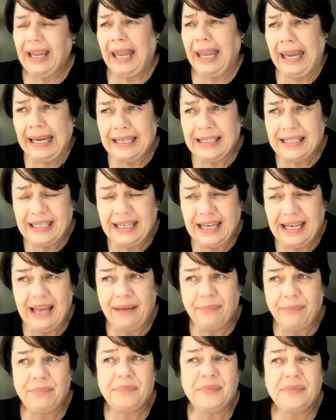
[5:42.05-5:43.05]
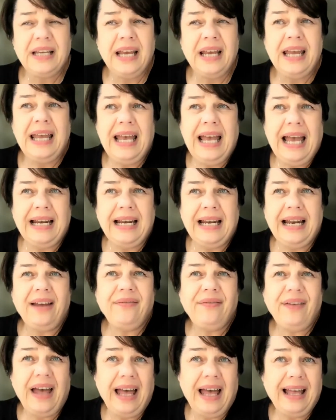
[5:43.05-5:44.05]
ATMs, and
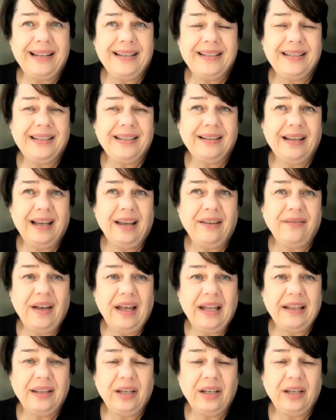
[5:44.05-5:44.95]
I've had